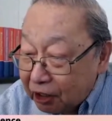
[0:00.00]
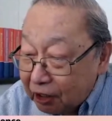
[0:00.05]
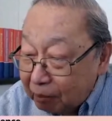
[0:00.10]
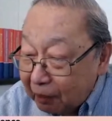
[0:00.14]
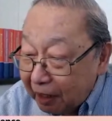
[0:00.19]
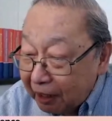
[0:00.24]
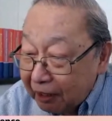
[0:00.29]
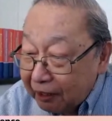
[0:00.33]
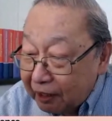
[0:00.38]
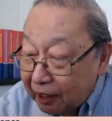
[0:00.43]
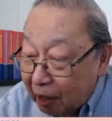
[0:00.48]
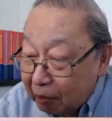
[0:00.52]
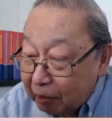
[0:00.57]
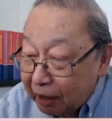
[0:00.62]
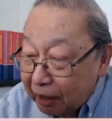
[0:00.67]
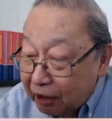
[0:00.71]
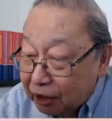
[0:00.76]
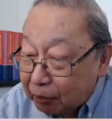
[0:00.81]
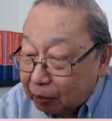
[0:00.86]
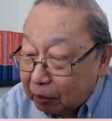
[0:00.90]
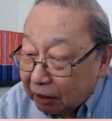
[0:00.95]
made
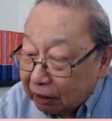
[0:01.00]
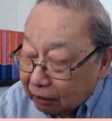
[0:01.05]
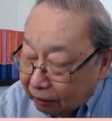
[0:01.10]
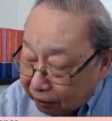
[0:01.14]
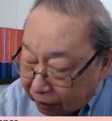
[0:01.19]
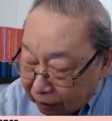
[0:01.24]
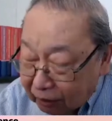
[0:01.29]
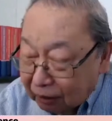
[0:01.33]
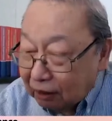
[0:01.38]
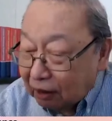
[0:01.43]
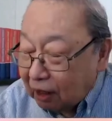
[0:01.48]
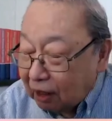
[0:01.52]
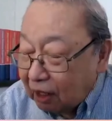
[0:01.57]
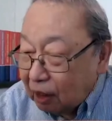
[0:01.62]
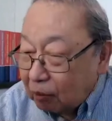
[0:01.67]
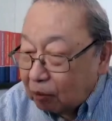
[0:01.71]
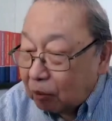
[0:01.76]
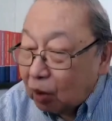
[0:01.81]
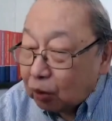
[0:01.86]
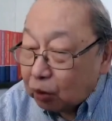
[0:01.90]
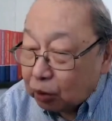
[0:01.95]
damage, but
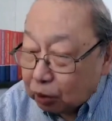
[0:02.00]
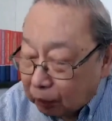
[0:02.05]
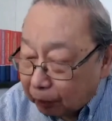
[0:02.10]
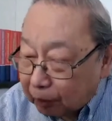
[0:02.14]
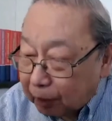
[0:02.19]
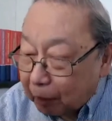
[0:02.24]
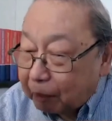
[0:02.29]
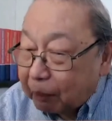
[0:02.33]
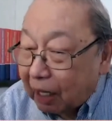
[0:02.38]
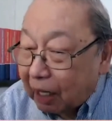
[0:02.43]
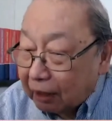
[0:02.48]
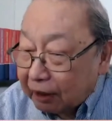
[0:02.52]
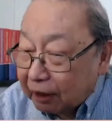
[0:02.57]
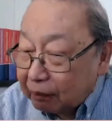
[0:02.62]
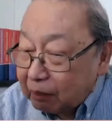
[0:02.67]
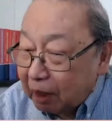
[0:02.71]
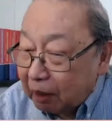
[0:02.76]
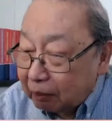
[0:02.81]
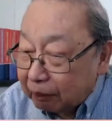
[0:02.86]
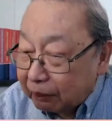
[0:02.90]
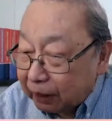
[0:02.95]
most of the party
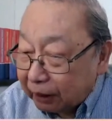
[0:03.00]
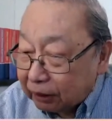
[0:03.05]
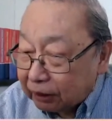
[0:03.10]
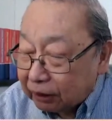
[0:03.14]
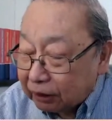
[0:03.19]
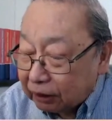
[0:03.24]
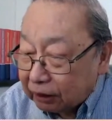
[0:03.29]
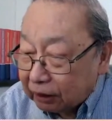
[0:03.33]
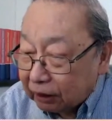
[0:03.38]
members